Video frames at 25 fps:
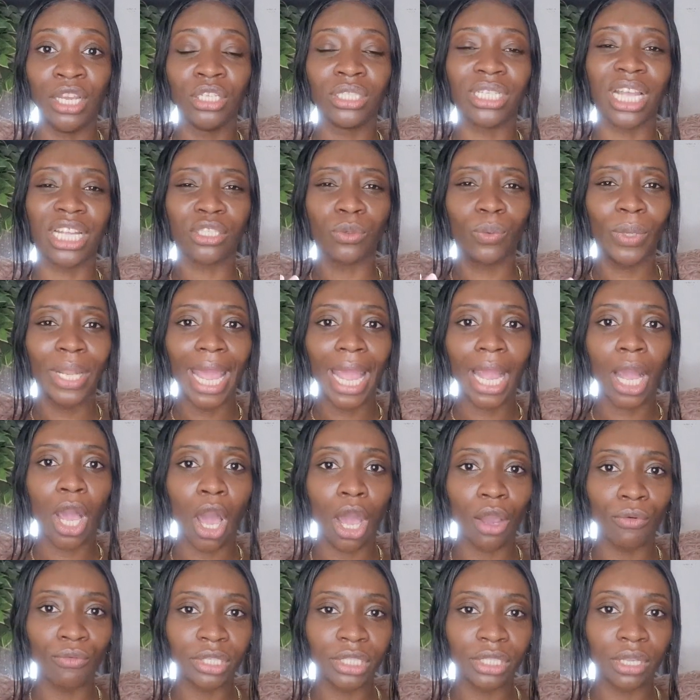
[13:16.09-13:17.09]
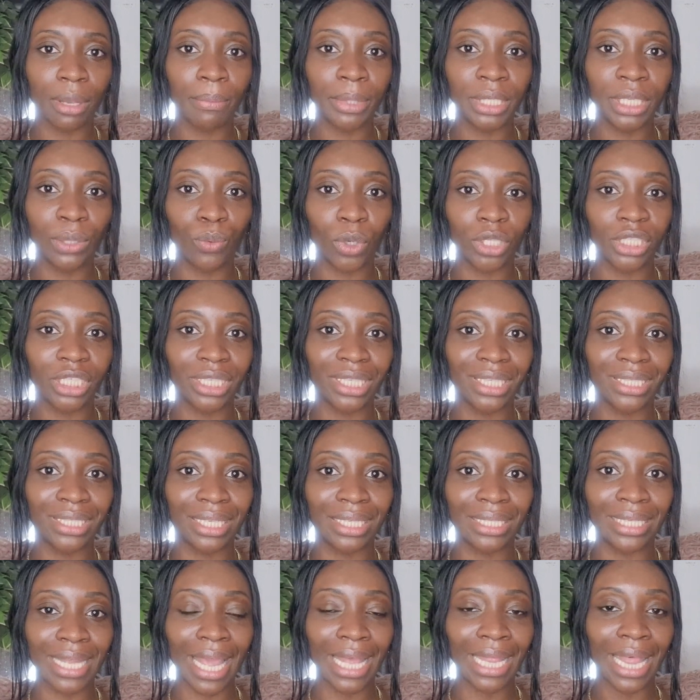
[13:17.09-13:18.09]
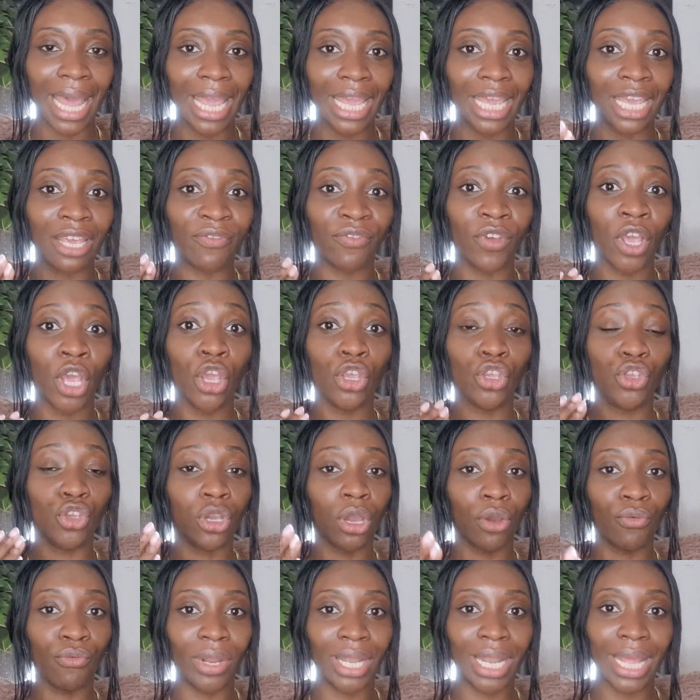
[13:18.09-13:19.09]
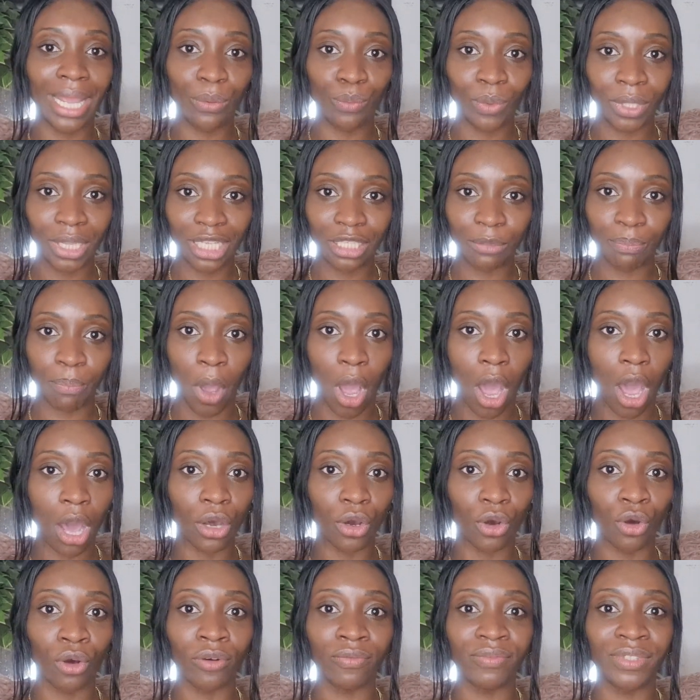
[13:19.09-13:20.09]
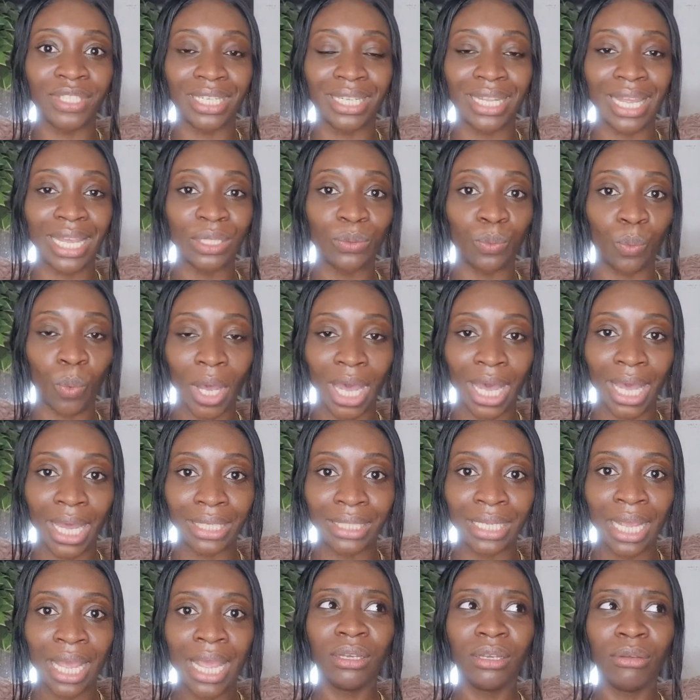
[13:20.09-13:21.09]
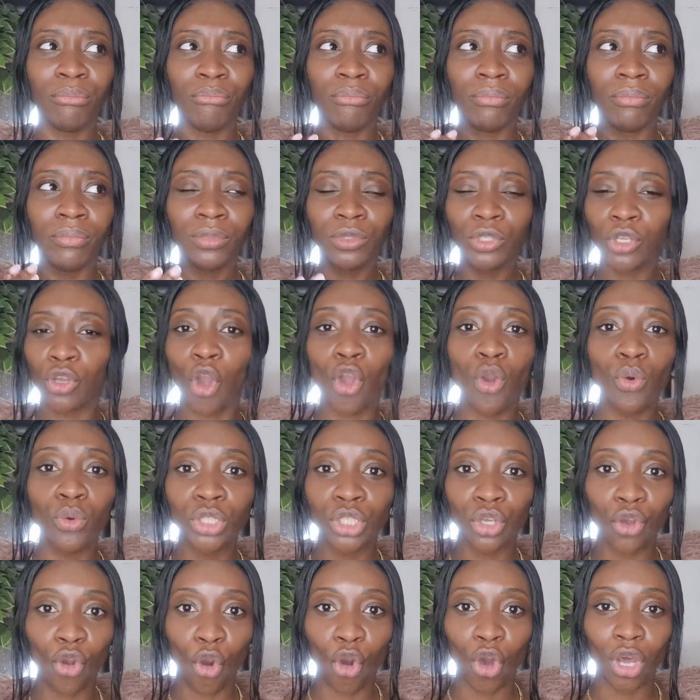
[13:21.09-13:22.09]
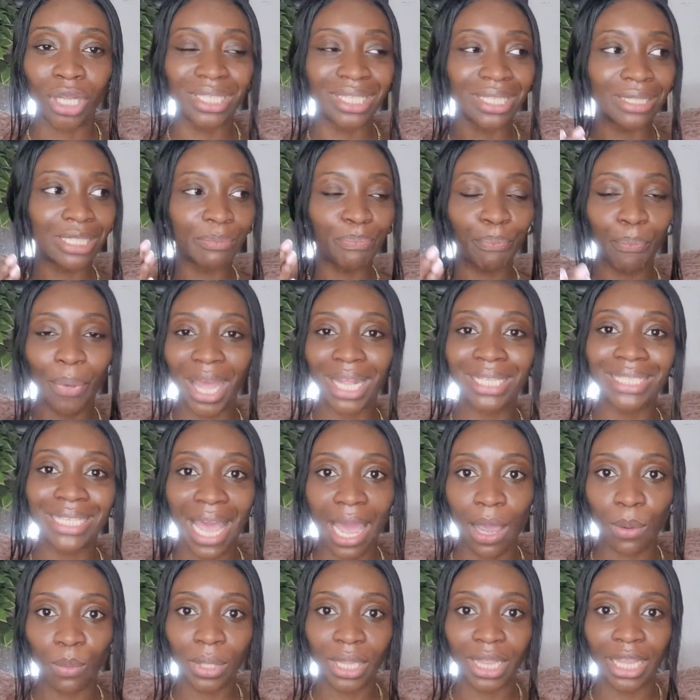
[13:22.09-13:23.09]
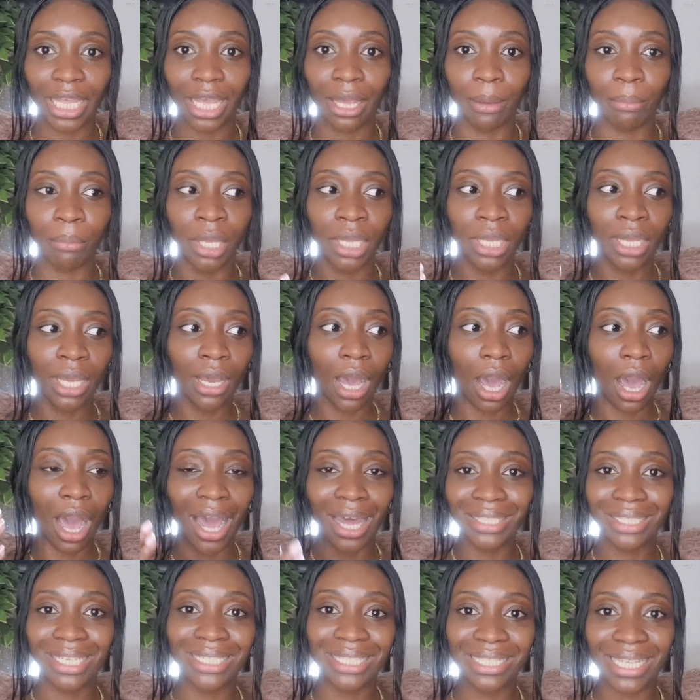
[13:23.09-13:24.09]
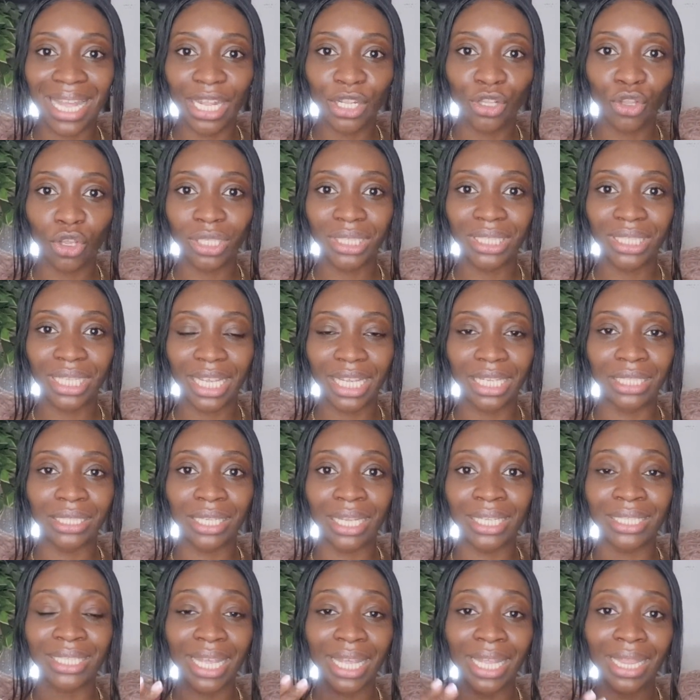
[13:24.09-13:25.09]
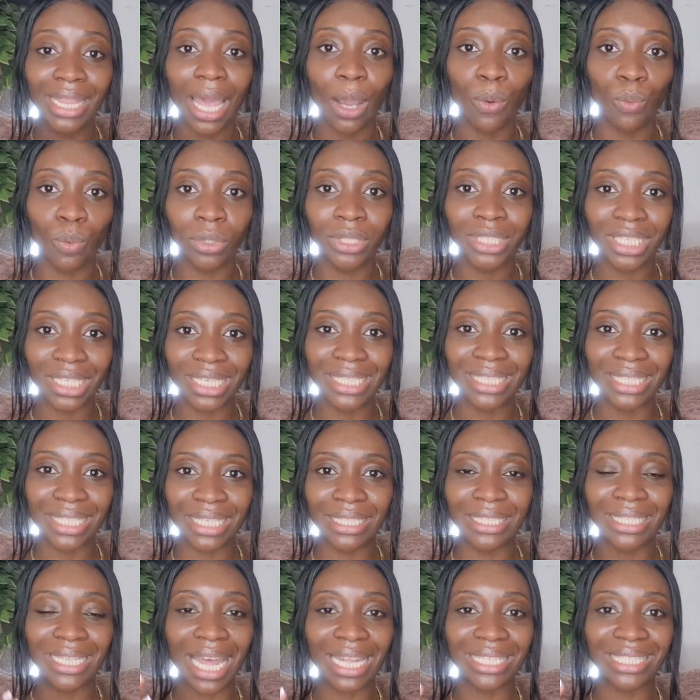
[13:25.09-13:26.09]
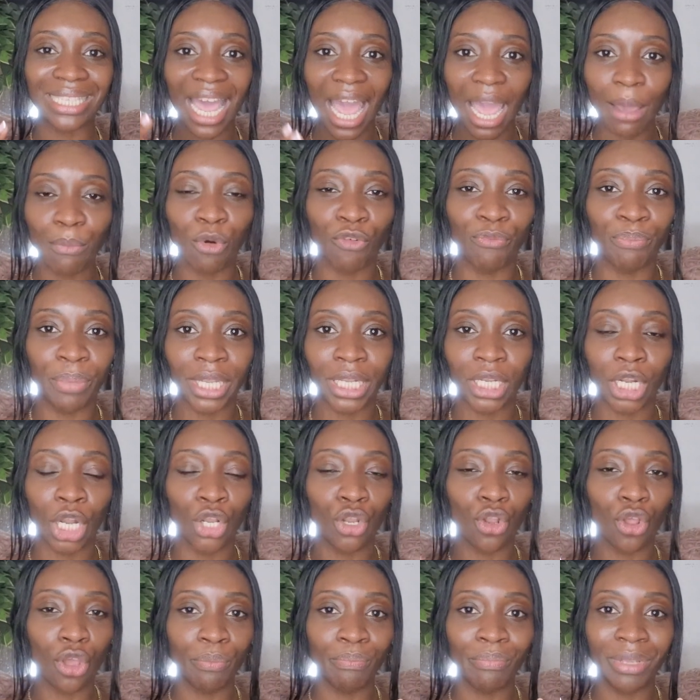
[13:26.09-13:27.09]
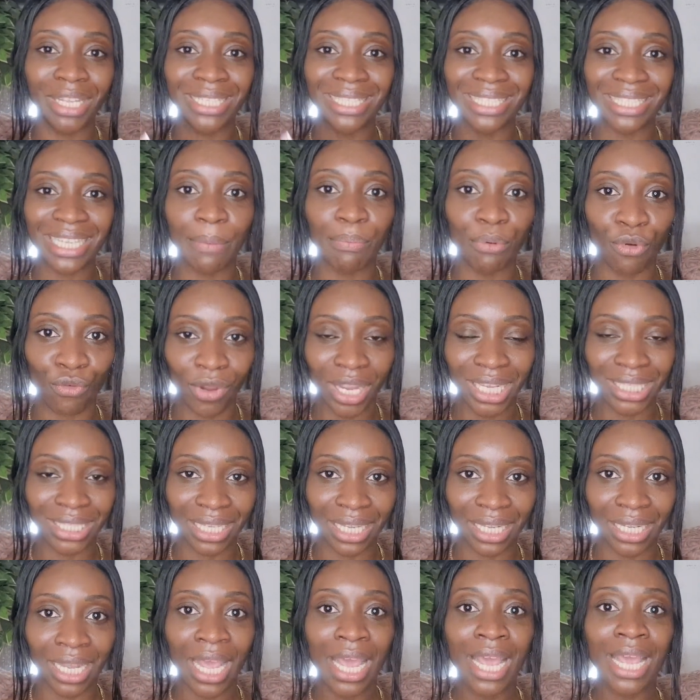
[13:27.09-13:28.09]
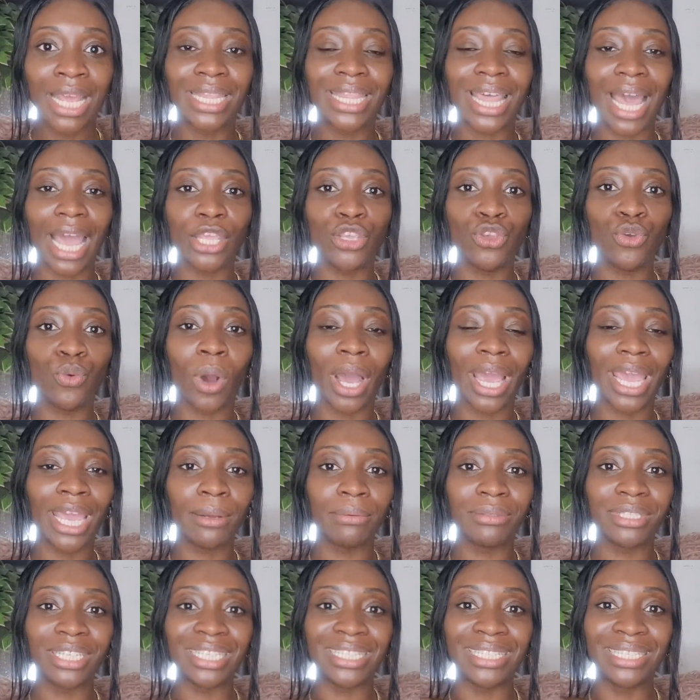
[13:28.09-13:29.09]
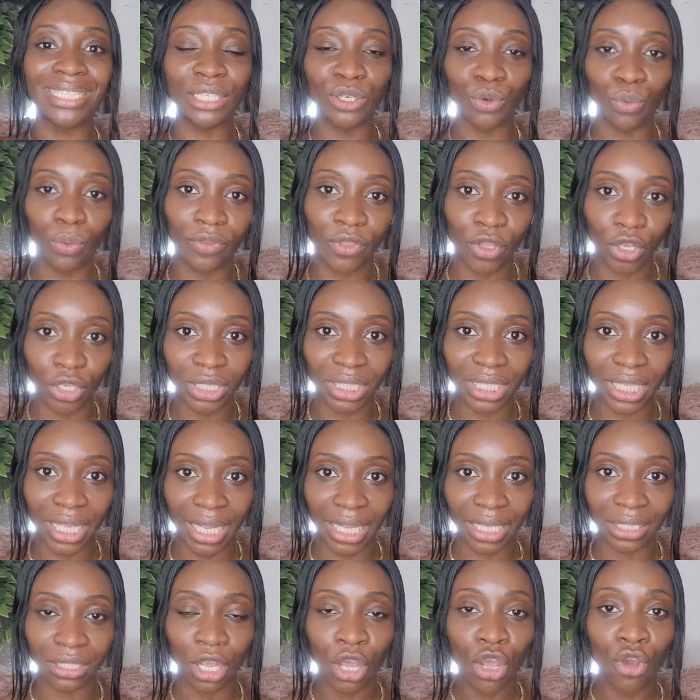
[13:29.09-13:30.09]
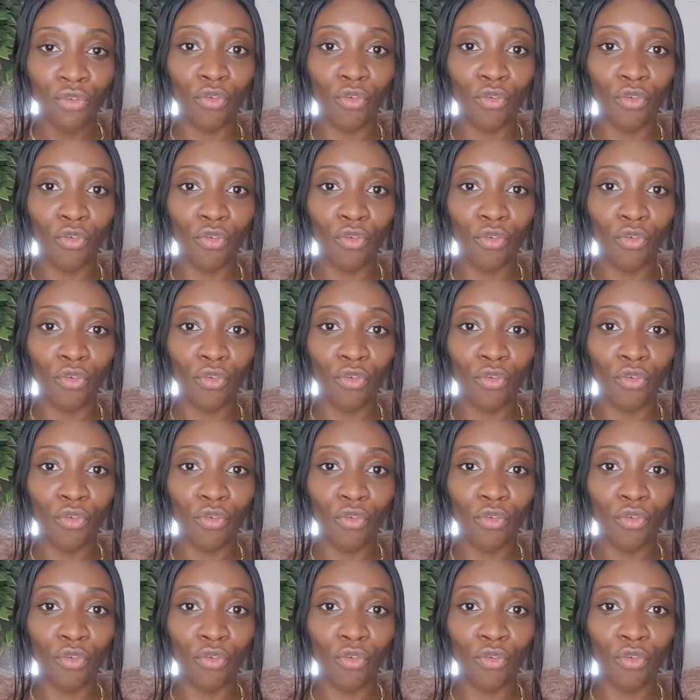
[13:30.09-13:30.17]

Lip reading: So I just want to encourage somebody watching this today that if you can relate with this part of today's word, go to God, spend time with him, understand those things. It's in that wilderness season, that time of being alone, being separated, that you are able to deal with those things.